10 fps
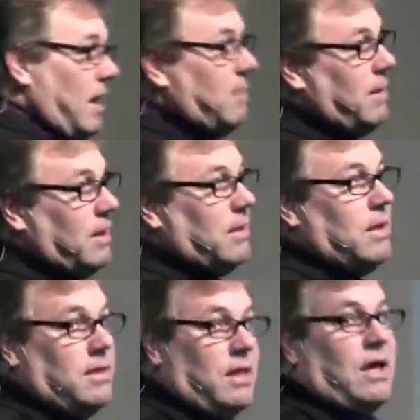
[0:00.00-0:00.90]
Amen.
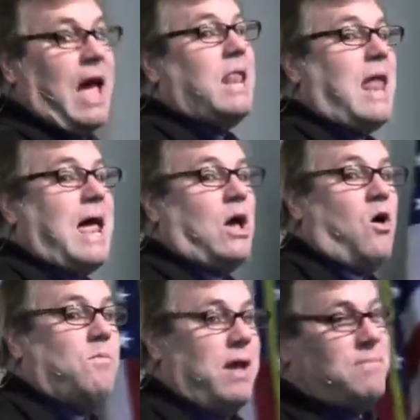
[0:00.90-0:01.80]
Now, look, I like
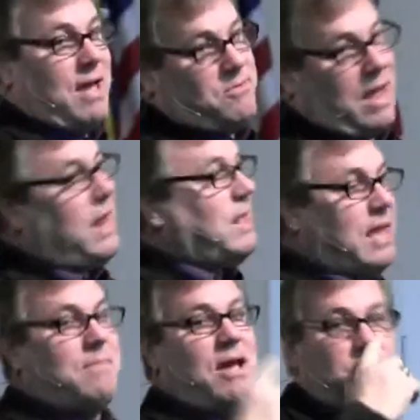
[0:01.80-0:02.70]
homemade mashed. I like
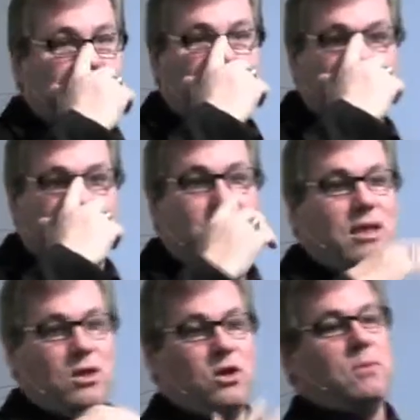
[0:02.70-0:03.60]
to take mashed potatoes and I
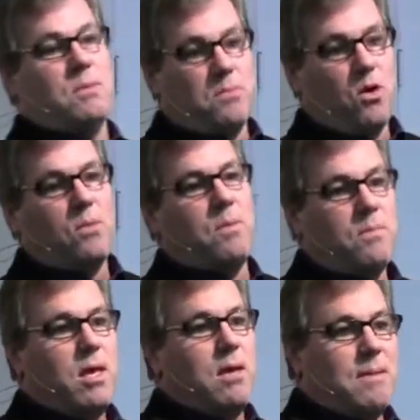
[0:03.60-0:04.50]
like to cook them and boil them
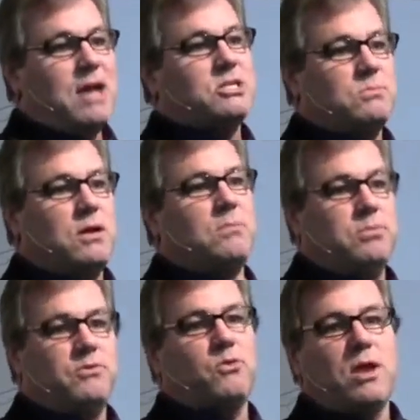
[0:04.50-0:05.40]
and mash them up and
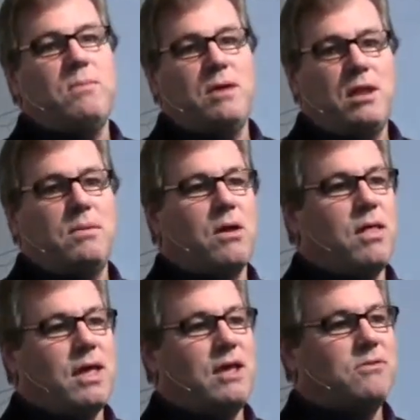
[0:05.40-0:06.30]
put cream in them and all
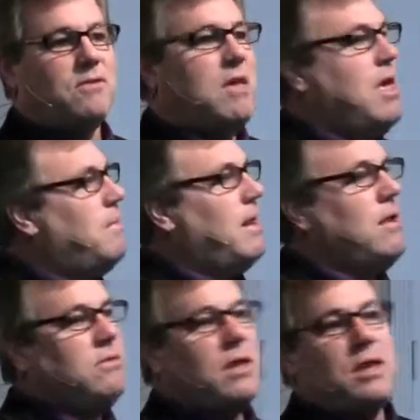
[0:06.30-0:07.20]
that kind of stuff. But
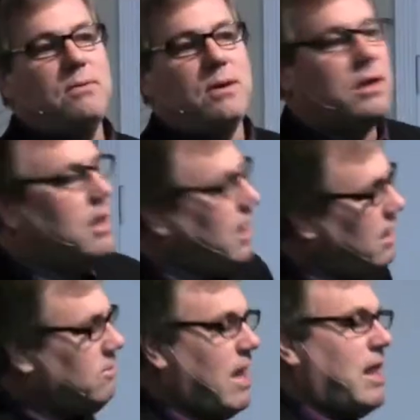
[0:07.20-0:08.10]
I'll tell you what,
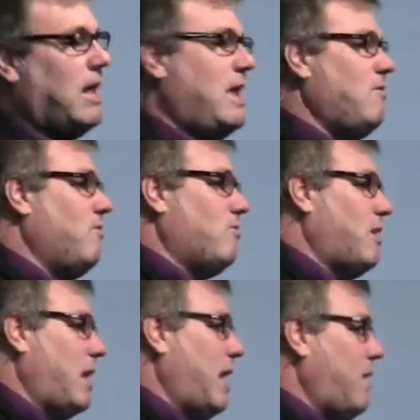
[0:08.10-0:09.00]
it's kind of easy just
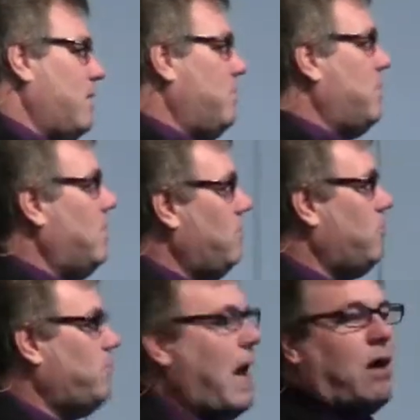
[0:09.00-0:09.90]
to take out them,
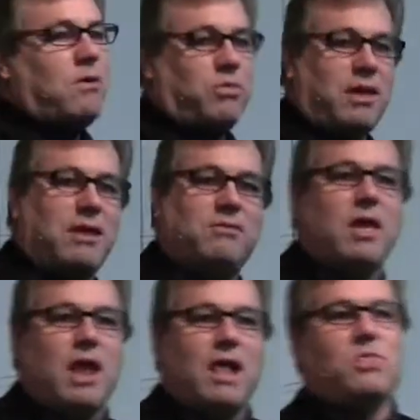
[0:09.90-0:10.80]
them powdered things
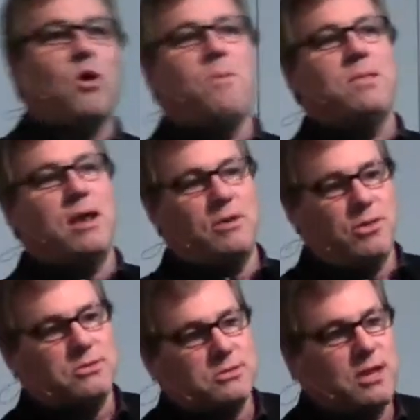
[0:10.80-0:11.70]
and throw them in there and
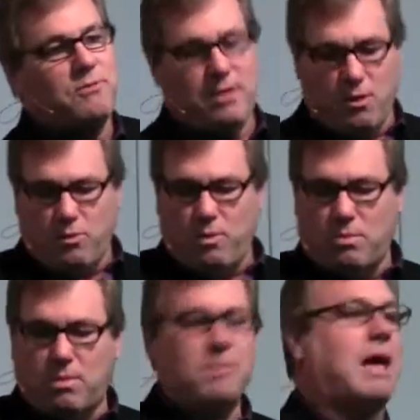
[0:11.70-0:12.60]
throw some stuff in and go, whoop,
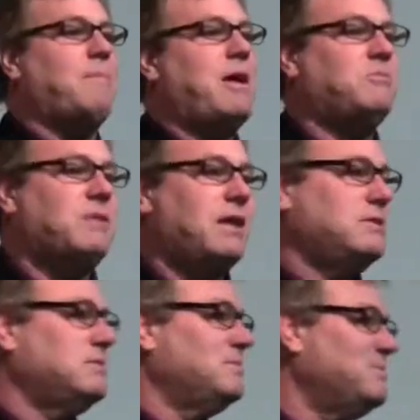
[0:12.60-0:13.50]
whoop, whoop, got mashed
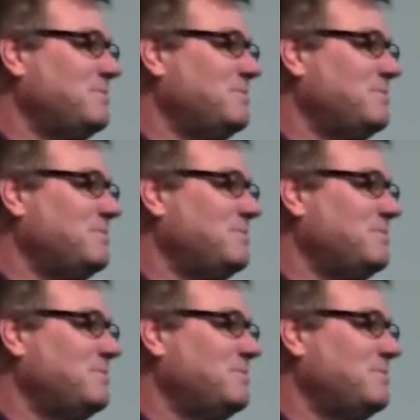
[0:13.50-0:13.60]
potatoes.